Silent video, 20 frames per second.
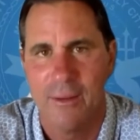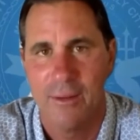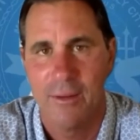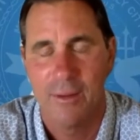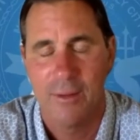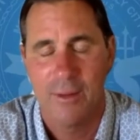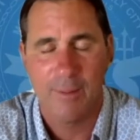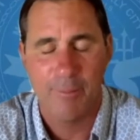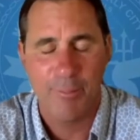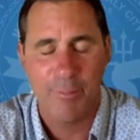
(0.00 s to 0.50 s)

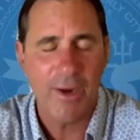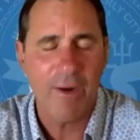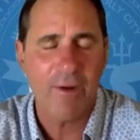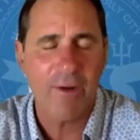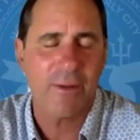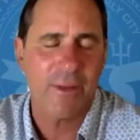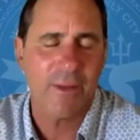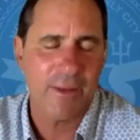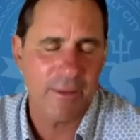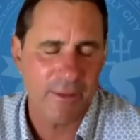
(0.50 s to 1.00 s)

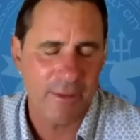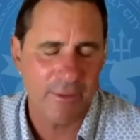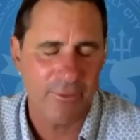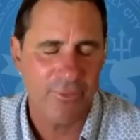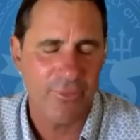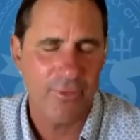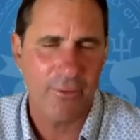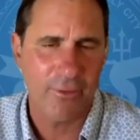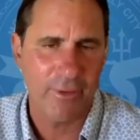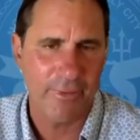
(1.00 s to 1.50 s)
apparently, in
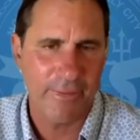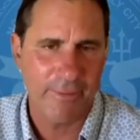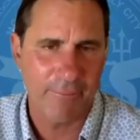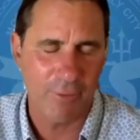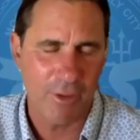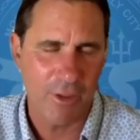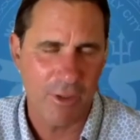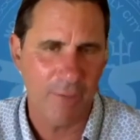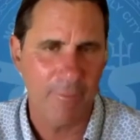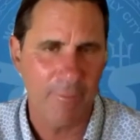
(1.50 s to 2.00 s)
theory, they were
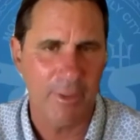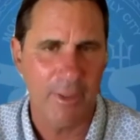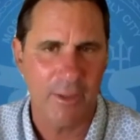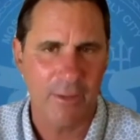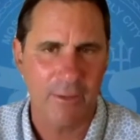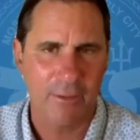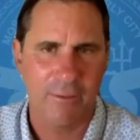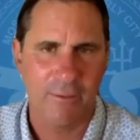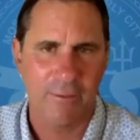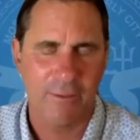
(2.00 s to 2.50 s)

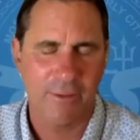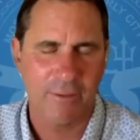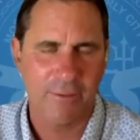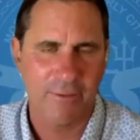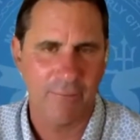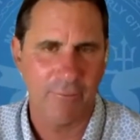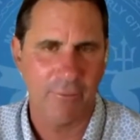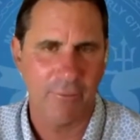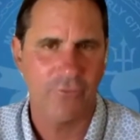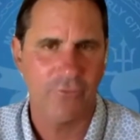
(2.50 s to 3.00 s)
coming because they
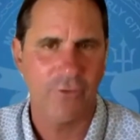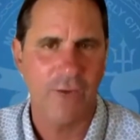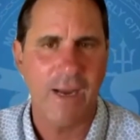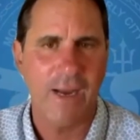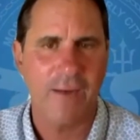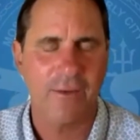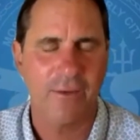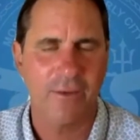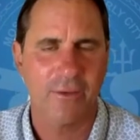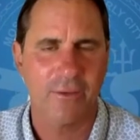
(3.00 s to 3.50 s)
were
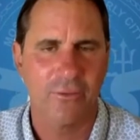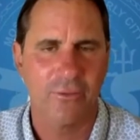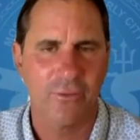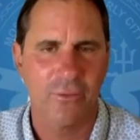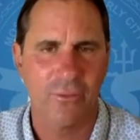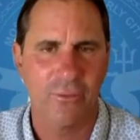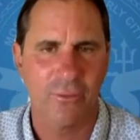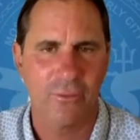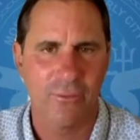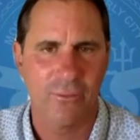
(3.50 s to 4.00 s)
attracted
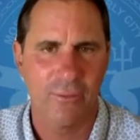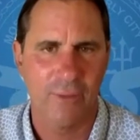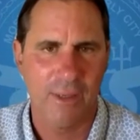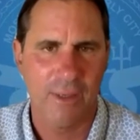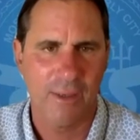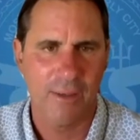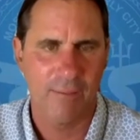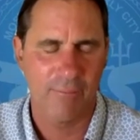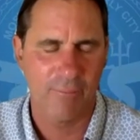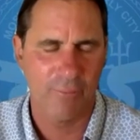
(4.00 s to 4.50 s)
to
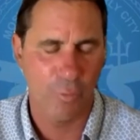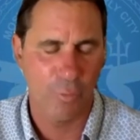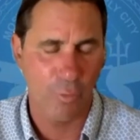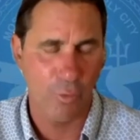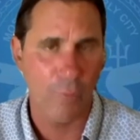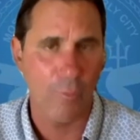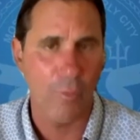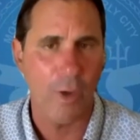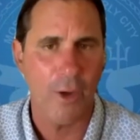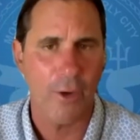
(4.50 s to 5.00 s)
the
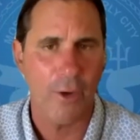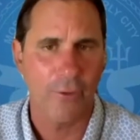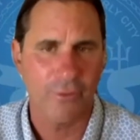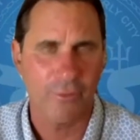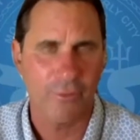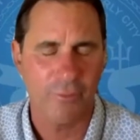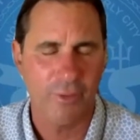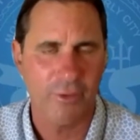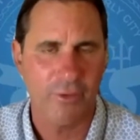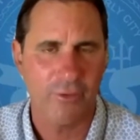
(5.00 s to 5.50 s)
warm water
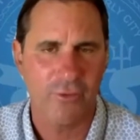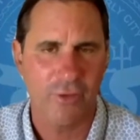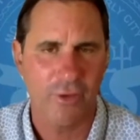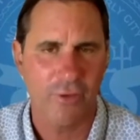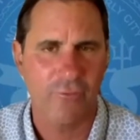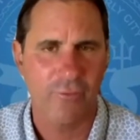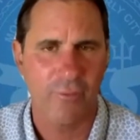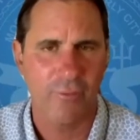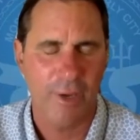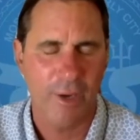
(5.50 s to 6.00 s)
being
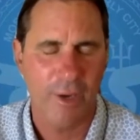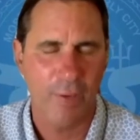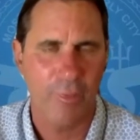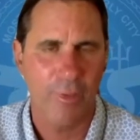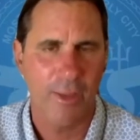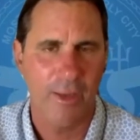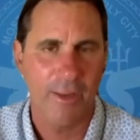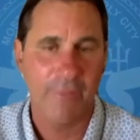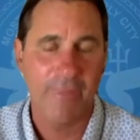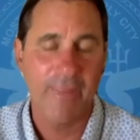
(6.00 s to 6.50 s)
discharged from power
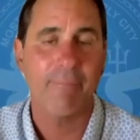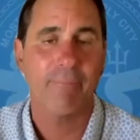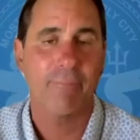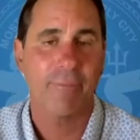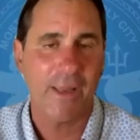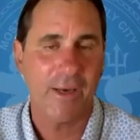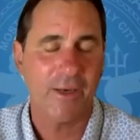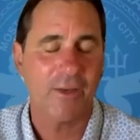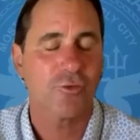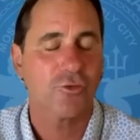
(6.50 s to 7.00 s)
plant. And
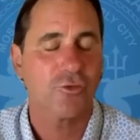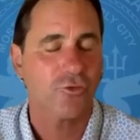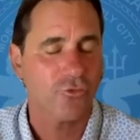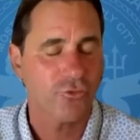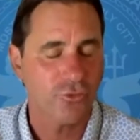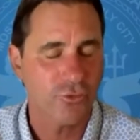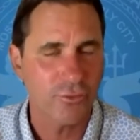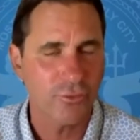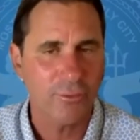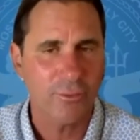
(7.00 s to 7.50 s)
that is
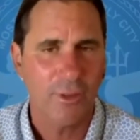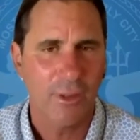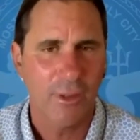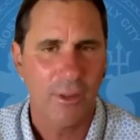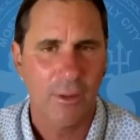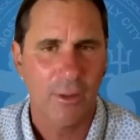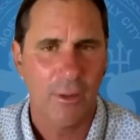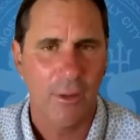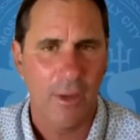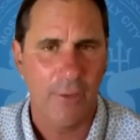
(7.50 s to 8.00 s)
true.
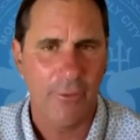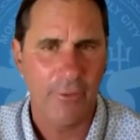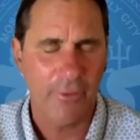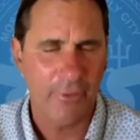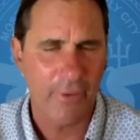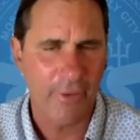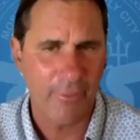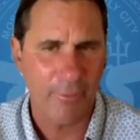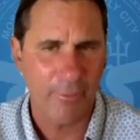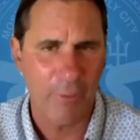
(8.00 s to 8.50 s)
On the other
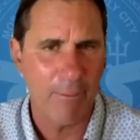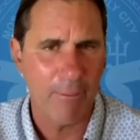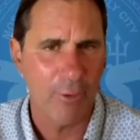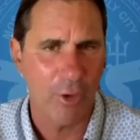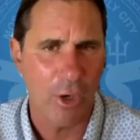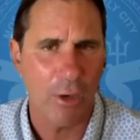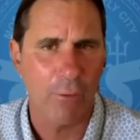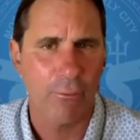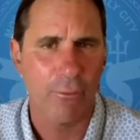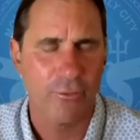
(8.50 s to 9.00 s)
hand, there probably
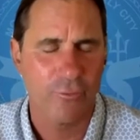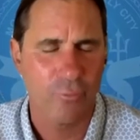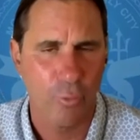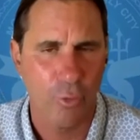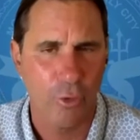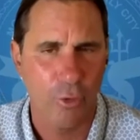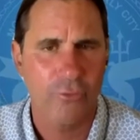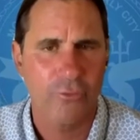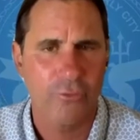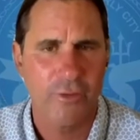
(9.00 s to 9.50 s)
always
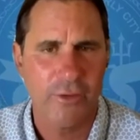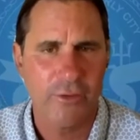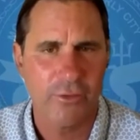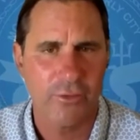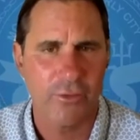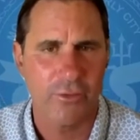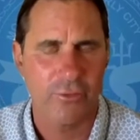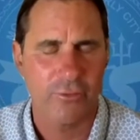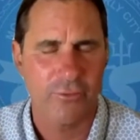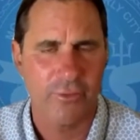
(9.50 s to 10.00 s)
were sea
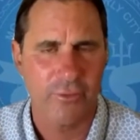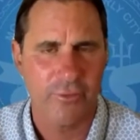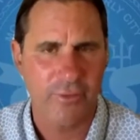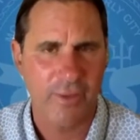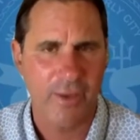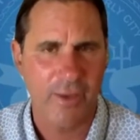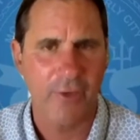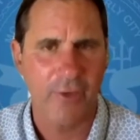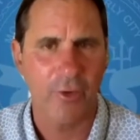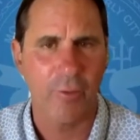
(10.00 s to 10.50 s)
turtles in
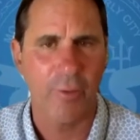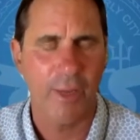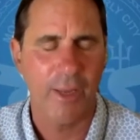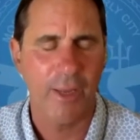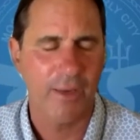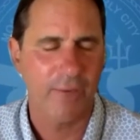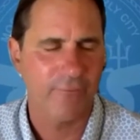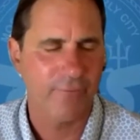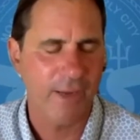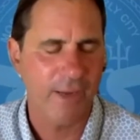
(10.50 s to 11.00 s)
San Diego Bay.
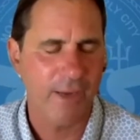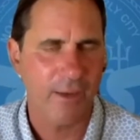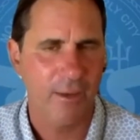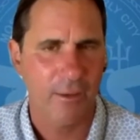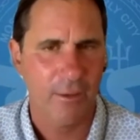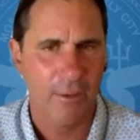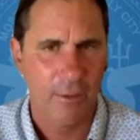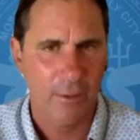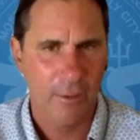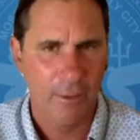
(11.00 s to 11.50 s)
In fact,
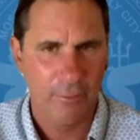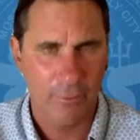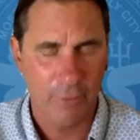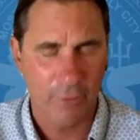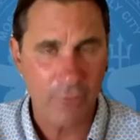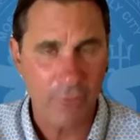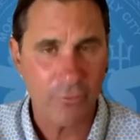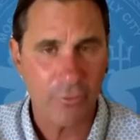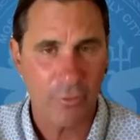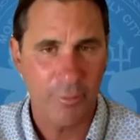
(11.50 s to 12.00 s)
there
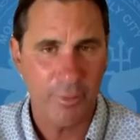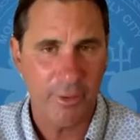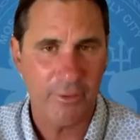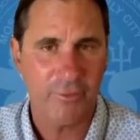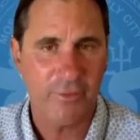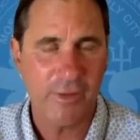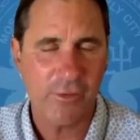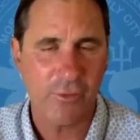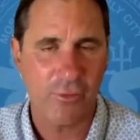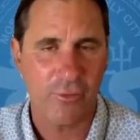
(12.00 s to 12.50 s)
also had been
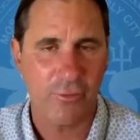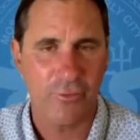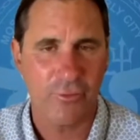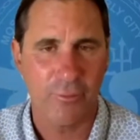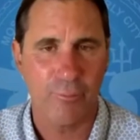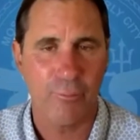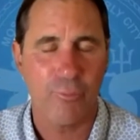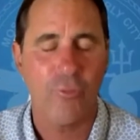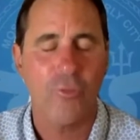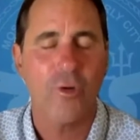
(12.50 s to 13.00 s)
sea turtles
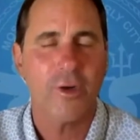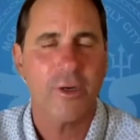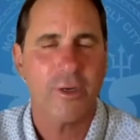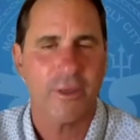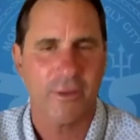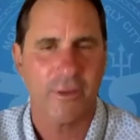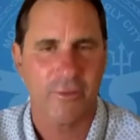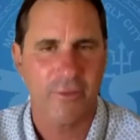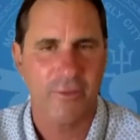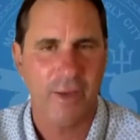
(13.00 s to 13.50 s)
imported
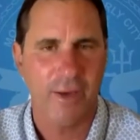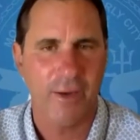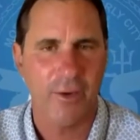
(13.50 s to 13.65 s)
into San Diego